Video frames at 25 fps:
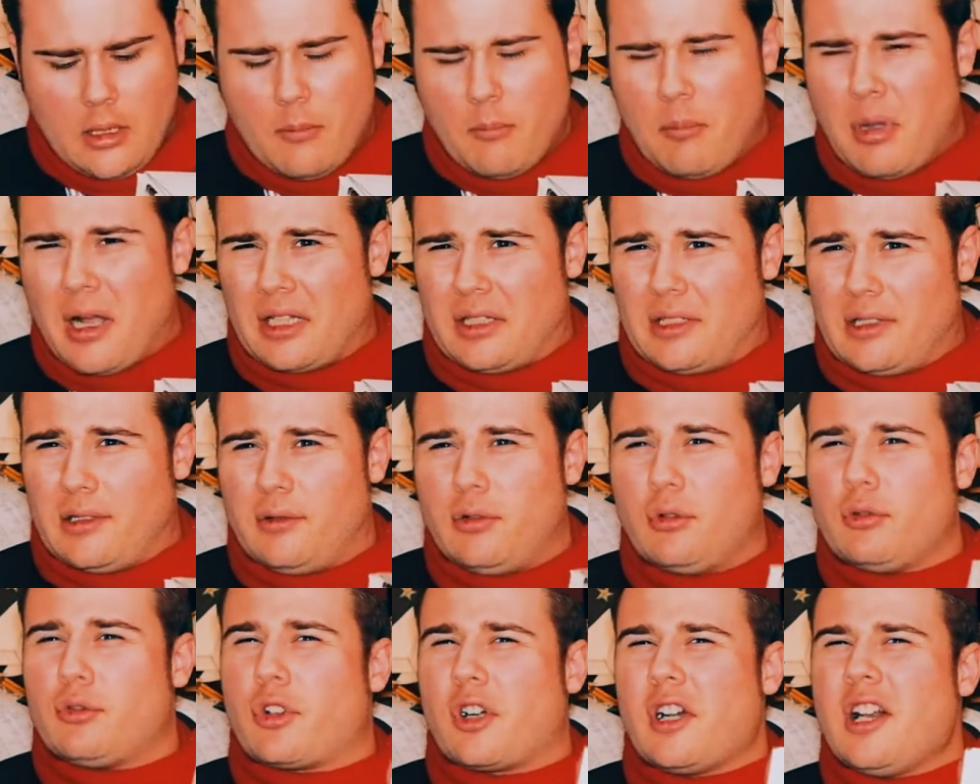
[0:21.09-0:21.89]
But
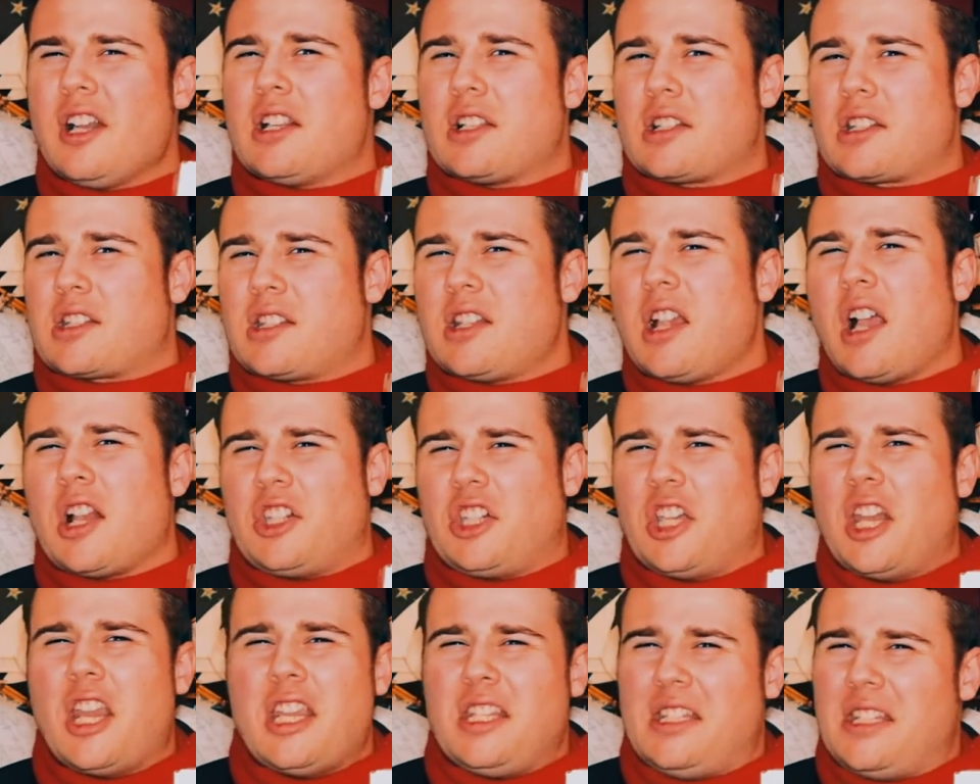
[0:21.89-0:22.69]
to drink
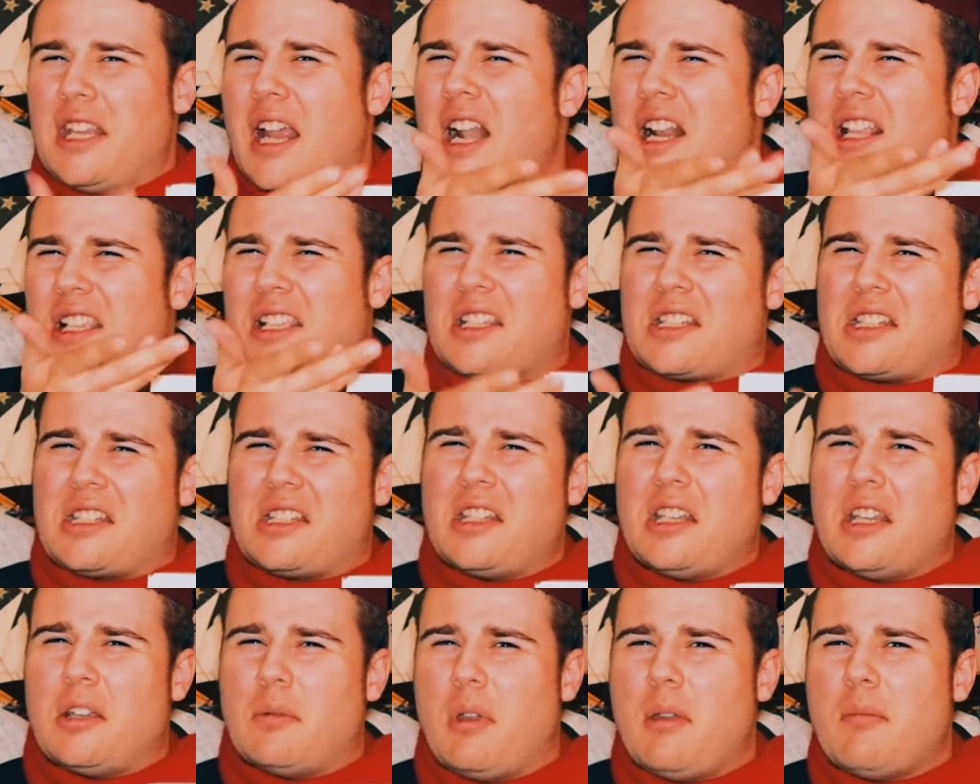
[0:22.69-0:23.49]
such a
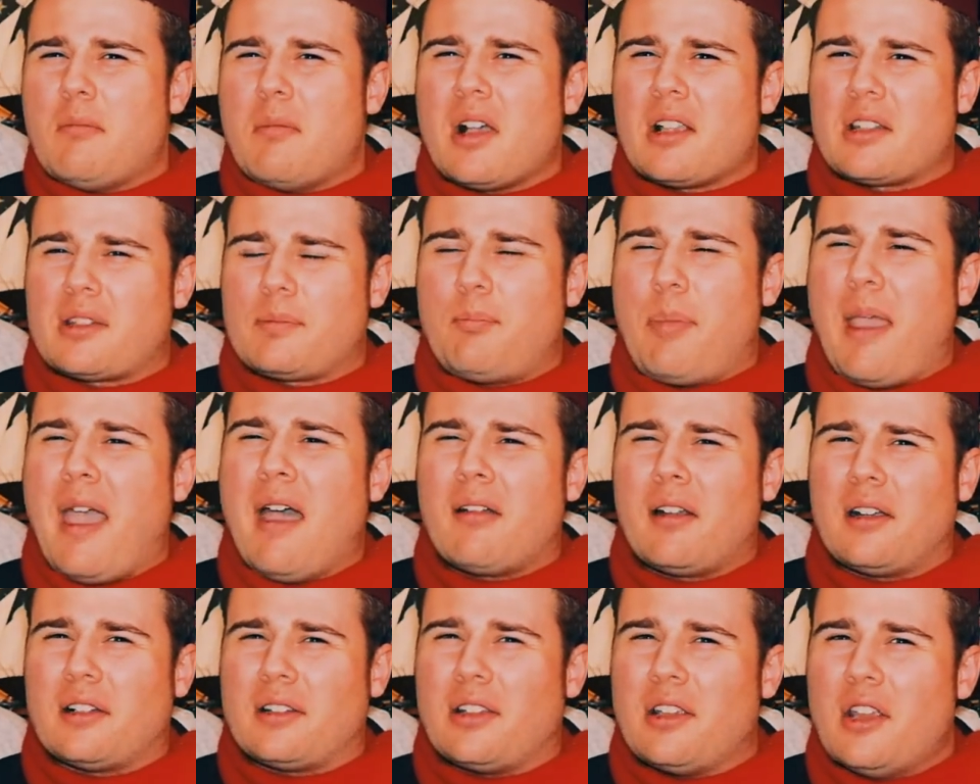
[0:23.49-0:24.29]
delicacy, we must
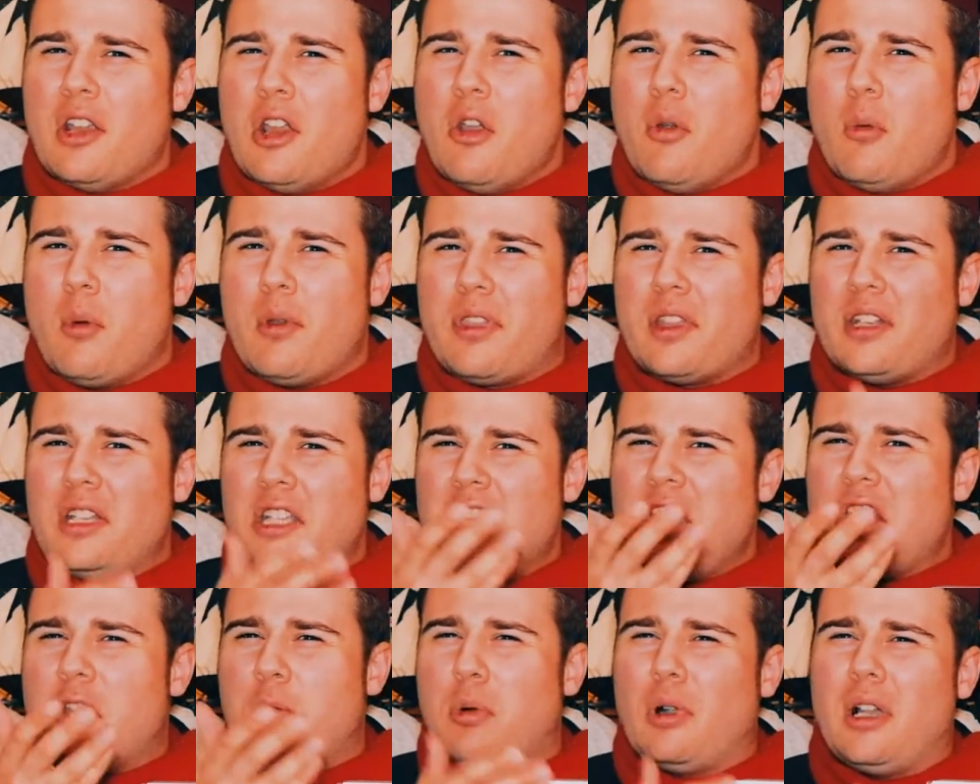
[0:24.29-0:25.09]
pair it with an
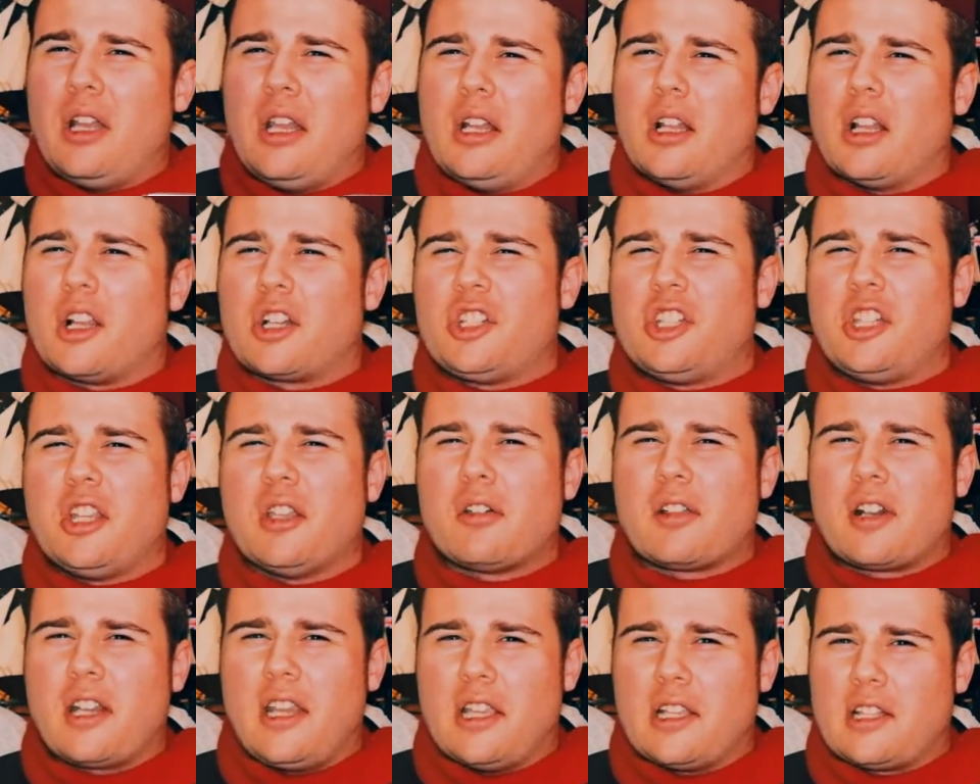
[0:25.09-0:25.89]
equally
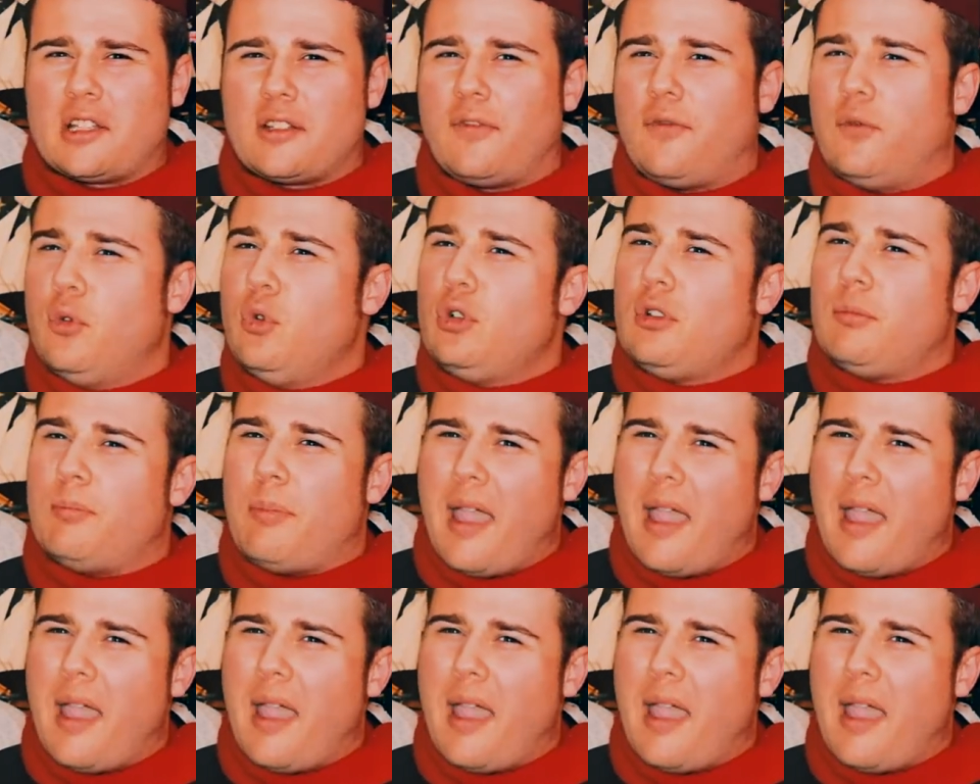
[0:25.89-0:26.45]
luxurious food